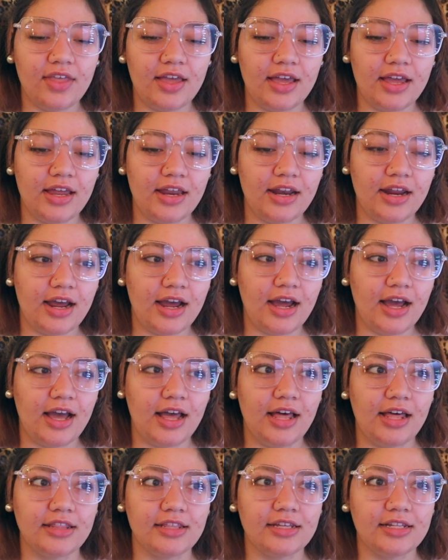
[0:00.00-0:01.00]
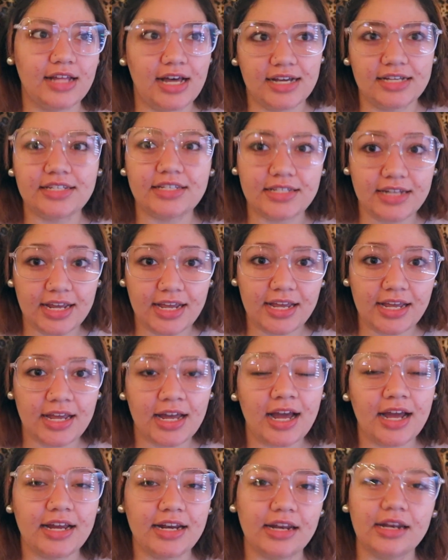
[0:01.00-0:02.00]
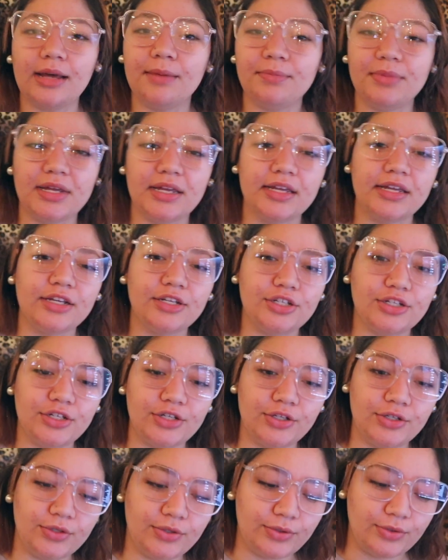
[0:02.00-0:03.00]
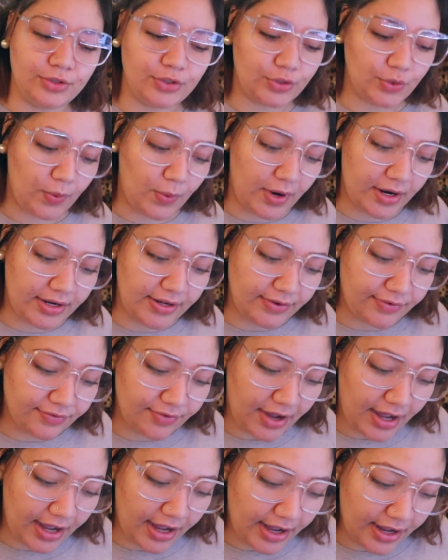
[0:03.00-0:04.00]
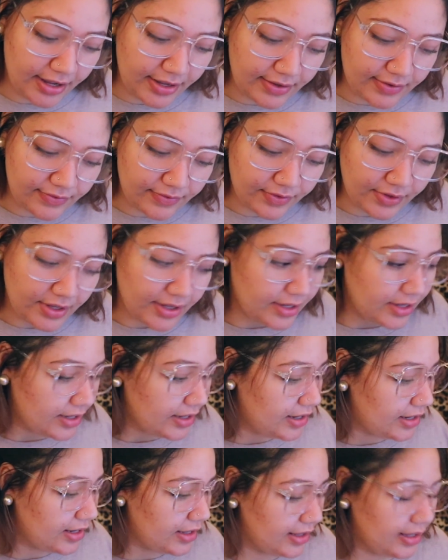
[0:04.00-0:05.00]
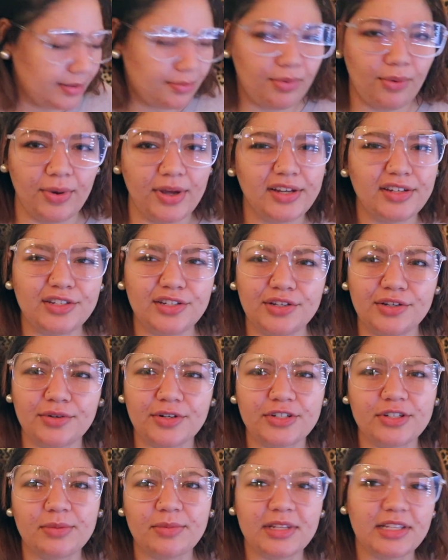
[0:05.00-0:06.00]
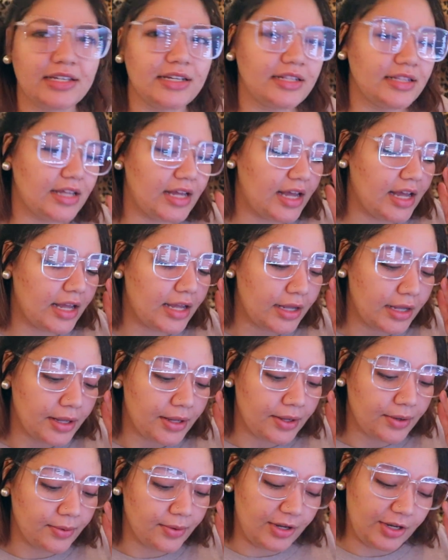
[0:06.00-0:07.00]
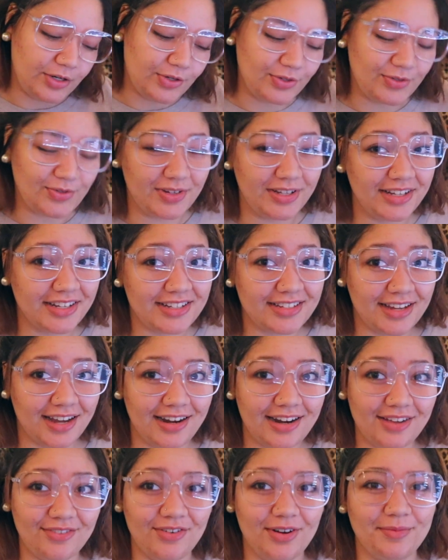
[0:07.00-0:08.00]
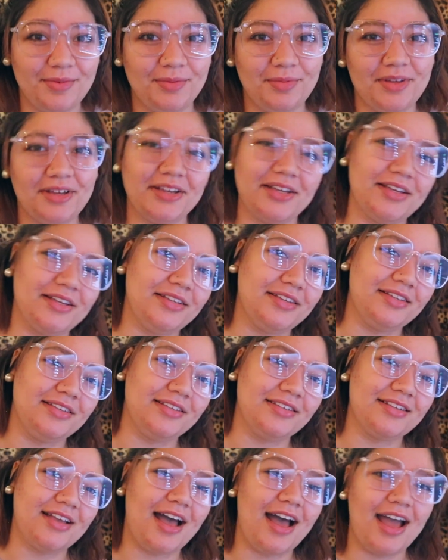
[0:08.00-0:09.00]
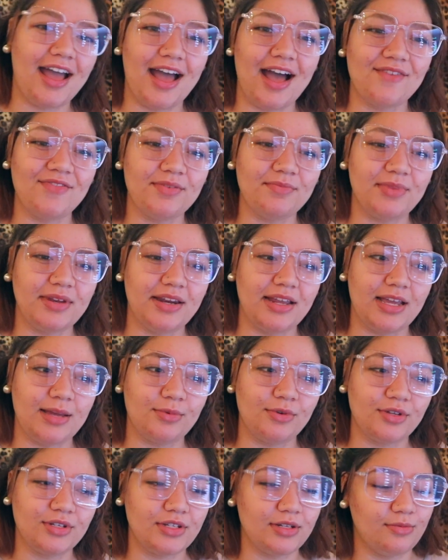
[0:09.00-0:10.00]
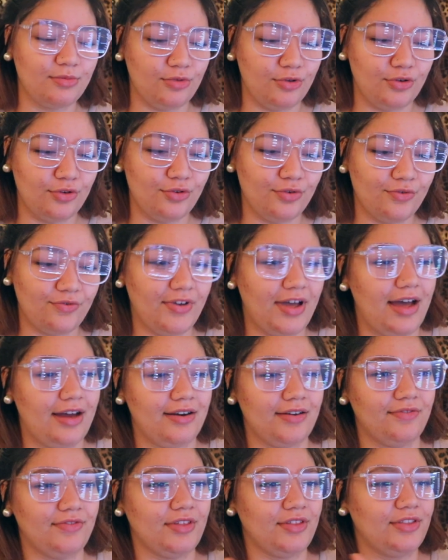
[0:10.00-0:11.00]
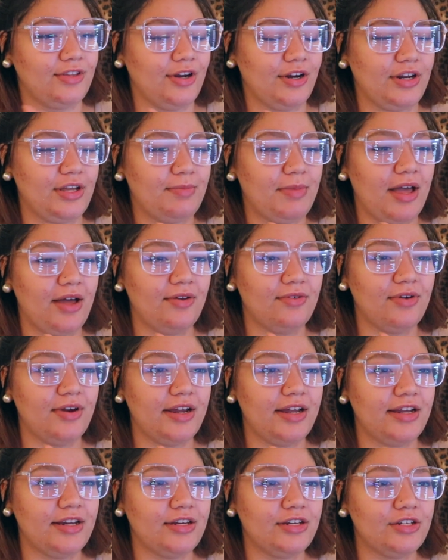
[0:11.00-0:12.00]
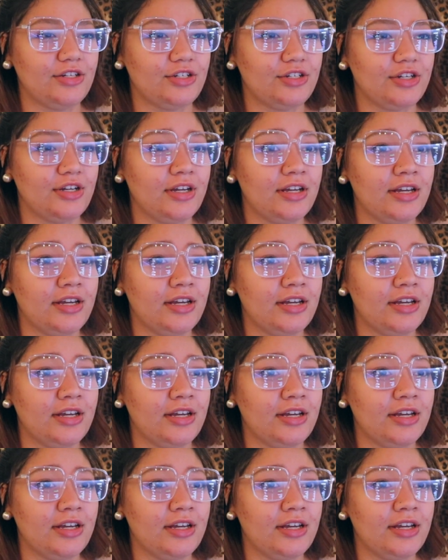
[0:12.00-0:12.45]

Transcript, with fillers: then the last day I ended up being 225, like 0.2 or something like that, which was really exciting for me because I haven't been able to move out of the 30 pound range